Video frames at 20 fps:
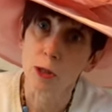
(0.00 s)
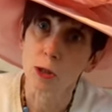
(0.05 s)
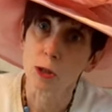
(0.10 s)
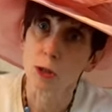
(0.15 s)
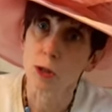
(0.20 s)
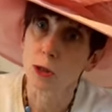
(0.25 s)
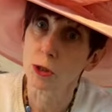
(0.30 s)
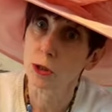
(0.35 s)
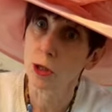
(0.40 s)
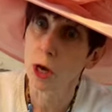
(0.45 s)

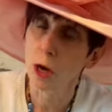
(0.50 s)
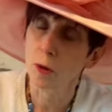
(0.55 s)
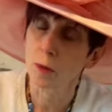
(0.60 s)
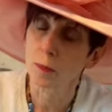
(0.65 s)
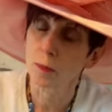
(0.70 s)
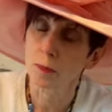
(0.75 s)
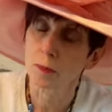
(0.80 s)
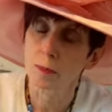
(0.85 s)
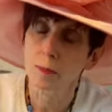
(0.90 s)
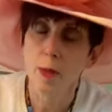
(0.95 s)
So
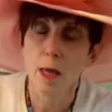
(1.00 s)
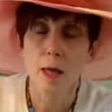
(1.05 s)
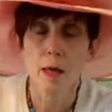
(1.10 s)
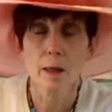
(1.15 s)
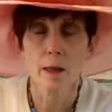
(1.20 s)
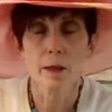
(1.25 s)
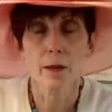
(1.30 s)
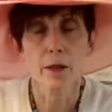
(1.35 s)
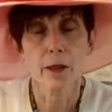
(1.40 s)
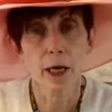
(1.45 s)

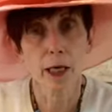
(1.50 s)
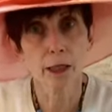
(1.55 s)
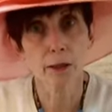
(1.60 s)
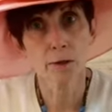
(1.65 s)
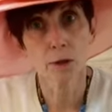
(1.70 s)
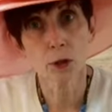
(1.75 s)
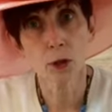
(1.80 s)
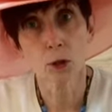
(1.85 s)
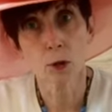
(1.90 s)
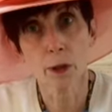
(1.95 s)
thanks for
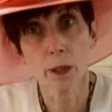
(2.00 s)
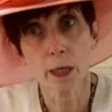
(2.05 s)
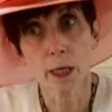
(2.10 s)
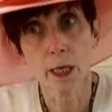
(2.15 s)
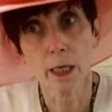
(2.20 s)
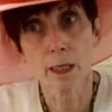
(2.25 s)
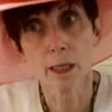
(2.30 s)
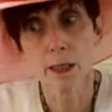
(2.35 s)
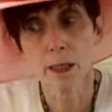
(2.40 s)
joining us